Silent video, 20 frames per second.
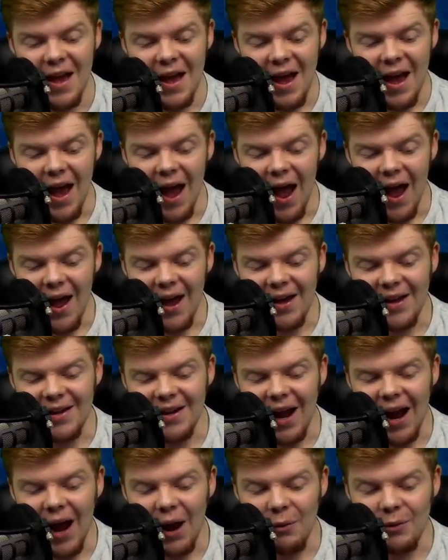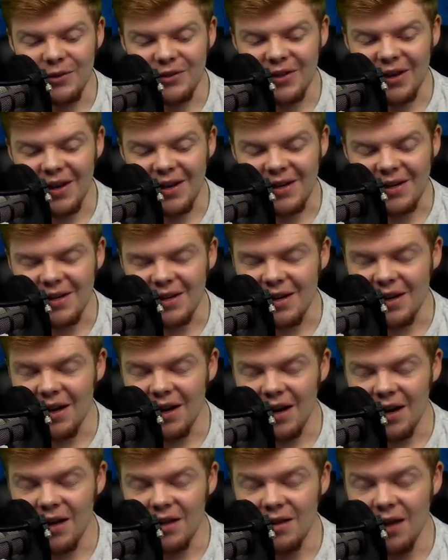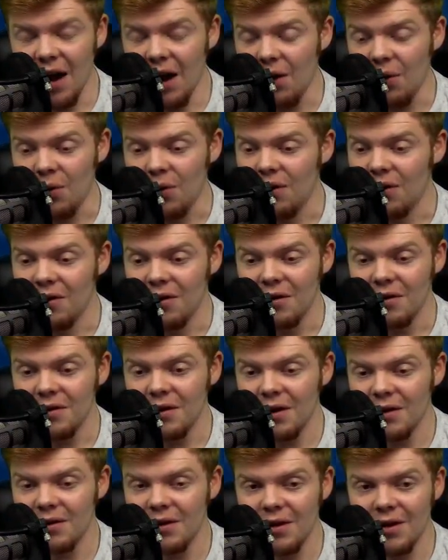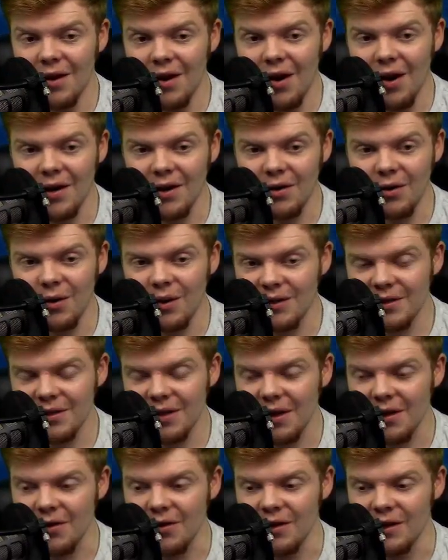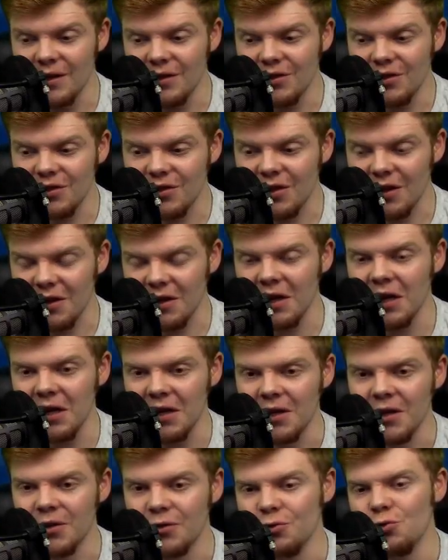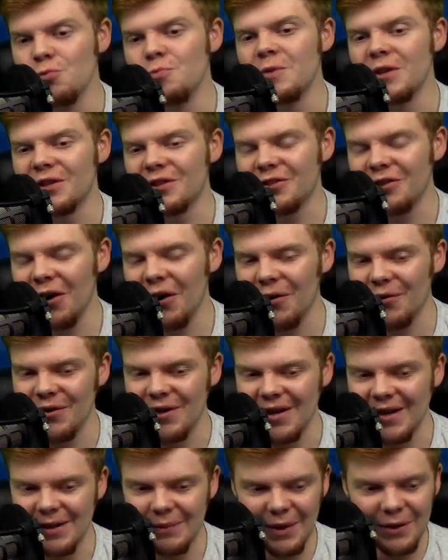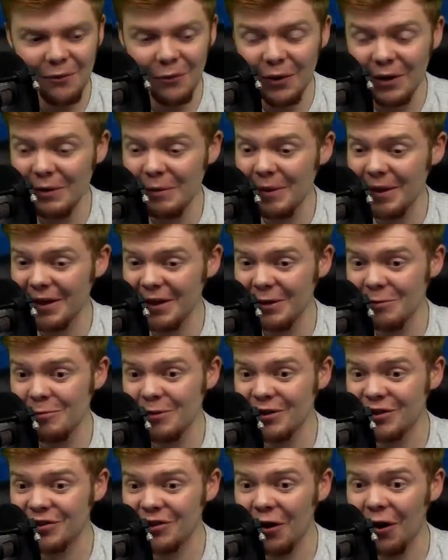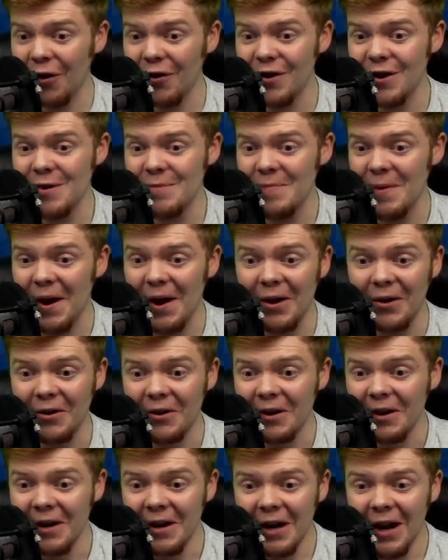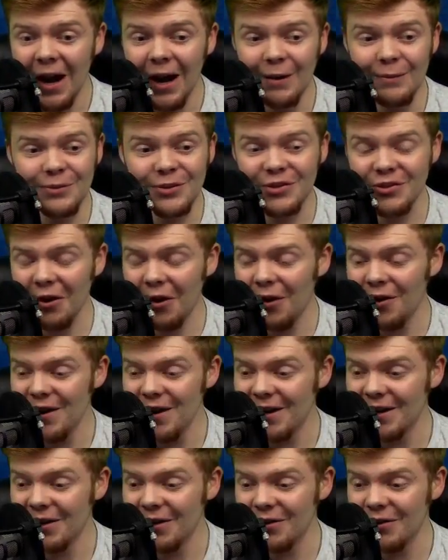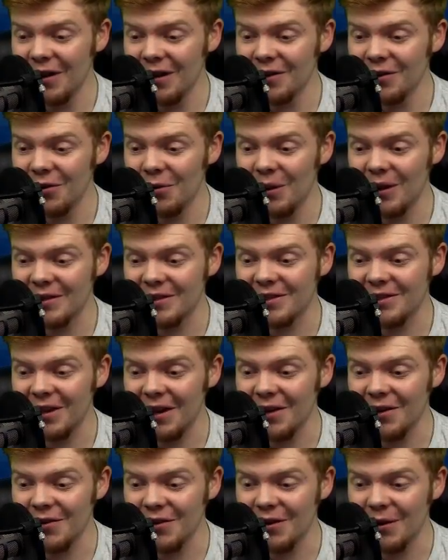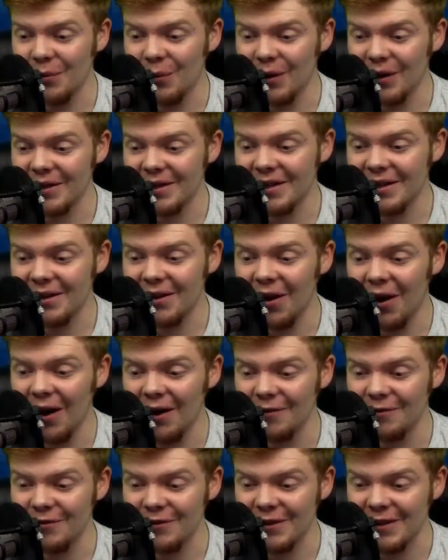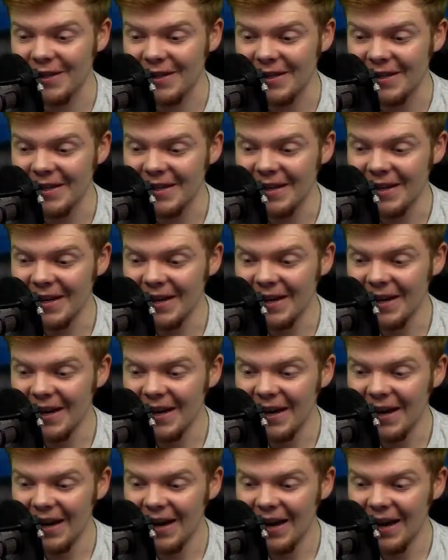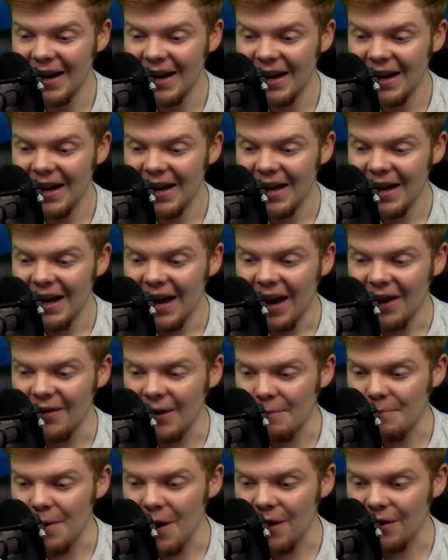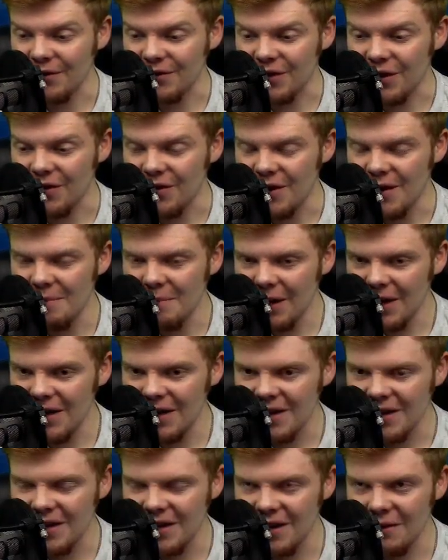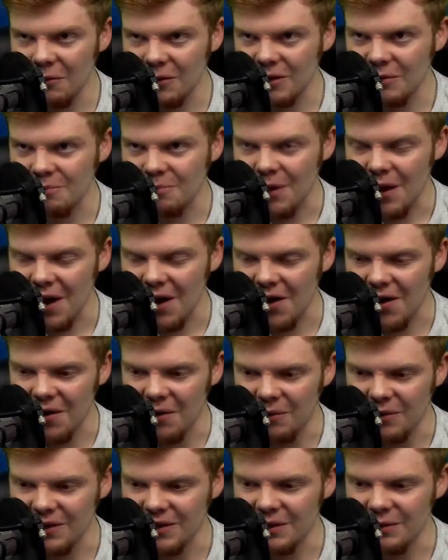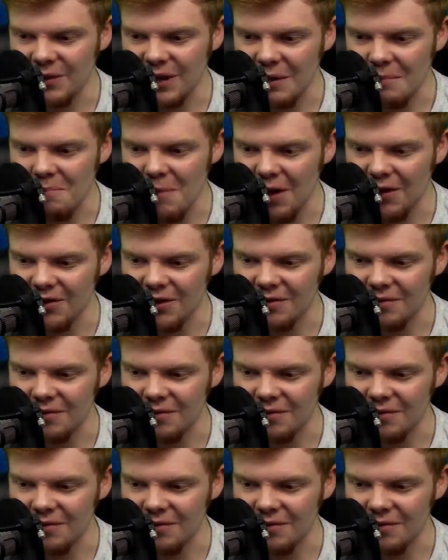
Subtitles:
And I was like, no, I don't want cider. And he's just like, you'll be sorry. And I'm like, what am I going to be sorry about? I'm sorry, I don't want cider. I want coffee. I've had pear cider. It wasn't pear. It was like melon.